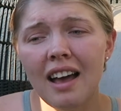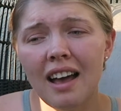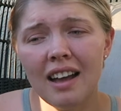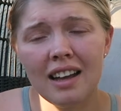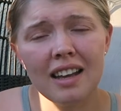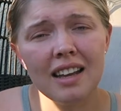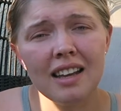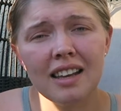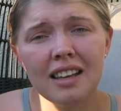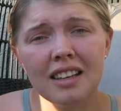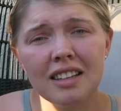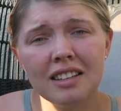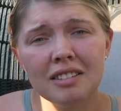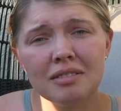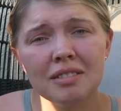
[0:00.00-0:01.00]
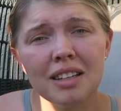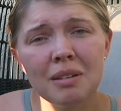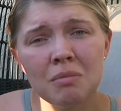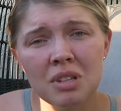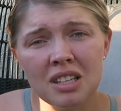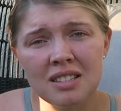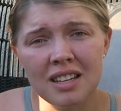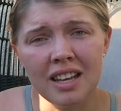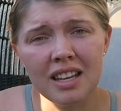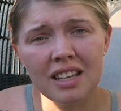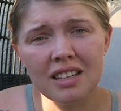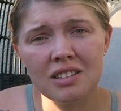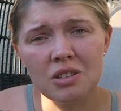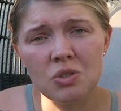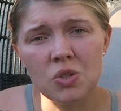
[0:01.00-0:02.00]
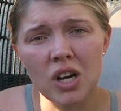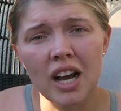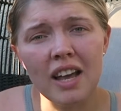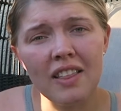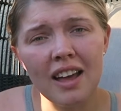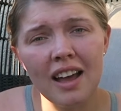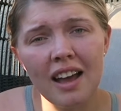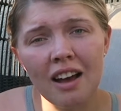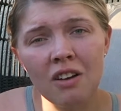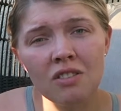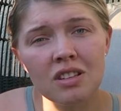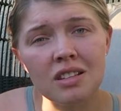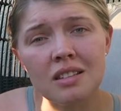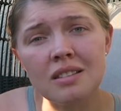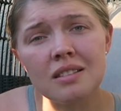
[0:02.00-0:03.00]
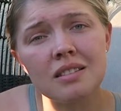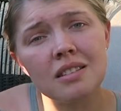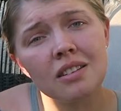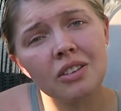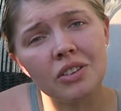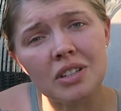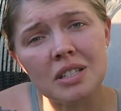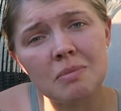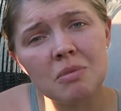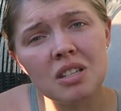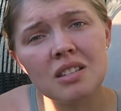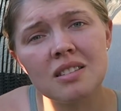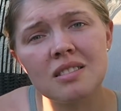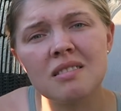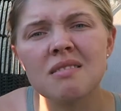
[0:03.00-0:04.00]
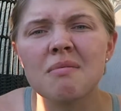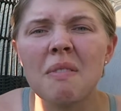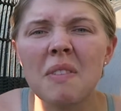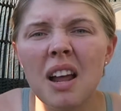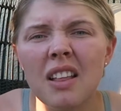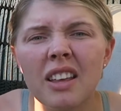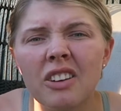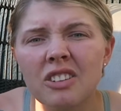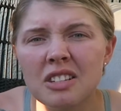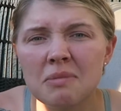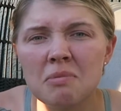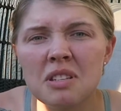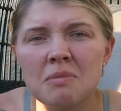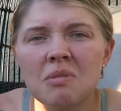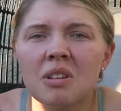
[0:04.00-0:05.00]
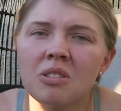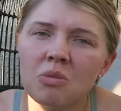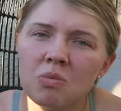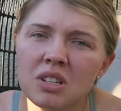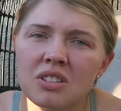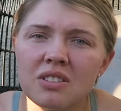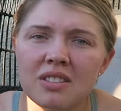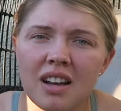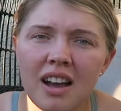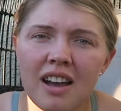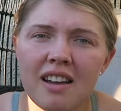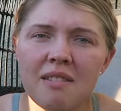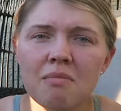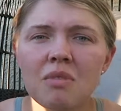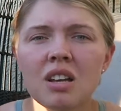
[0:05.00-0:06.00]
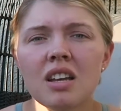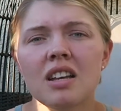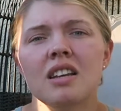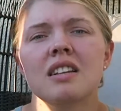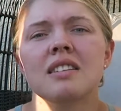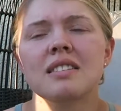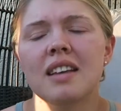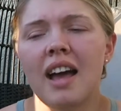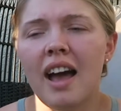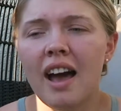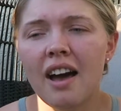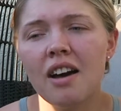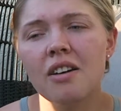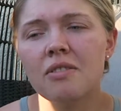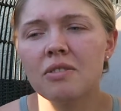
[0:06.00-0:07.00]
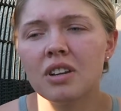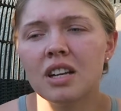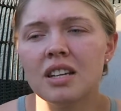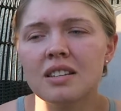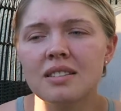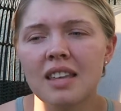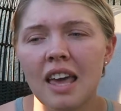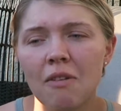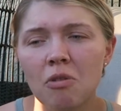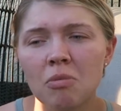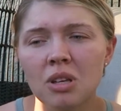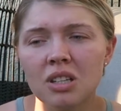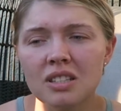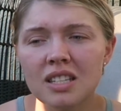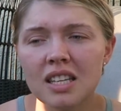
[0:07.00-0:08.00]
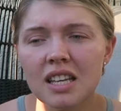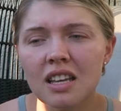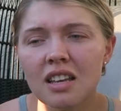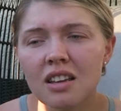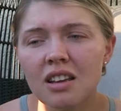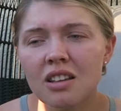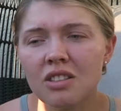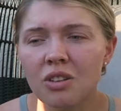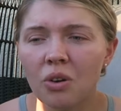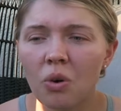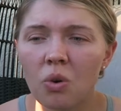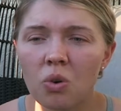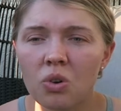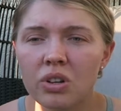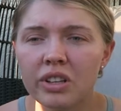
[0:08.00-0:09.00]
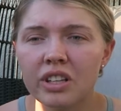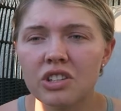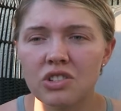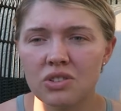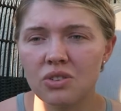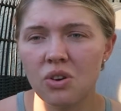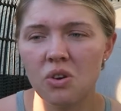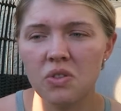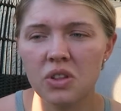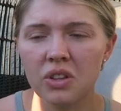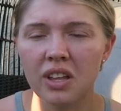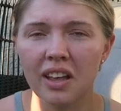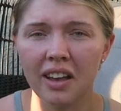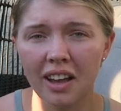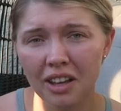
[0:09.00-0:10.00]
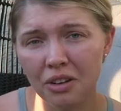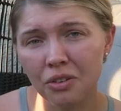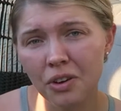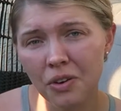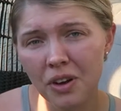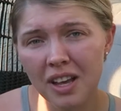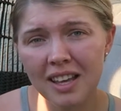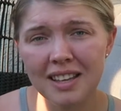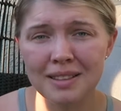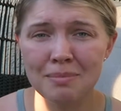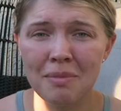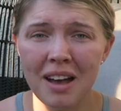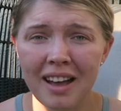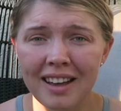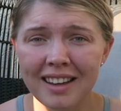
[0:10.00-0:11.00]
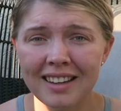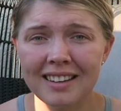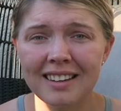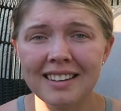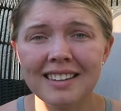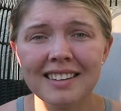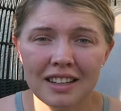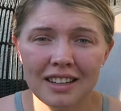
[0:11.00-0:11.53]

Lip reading: I am excited to try that out this Christmas. Maybe not like Christmas, but like the winter time, to have a nice chamomile tea in the cold and just know that like I grew it, it's mine.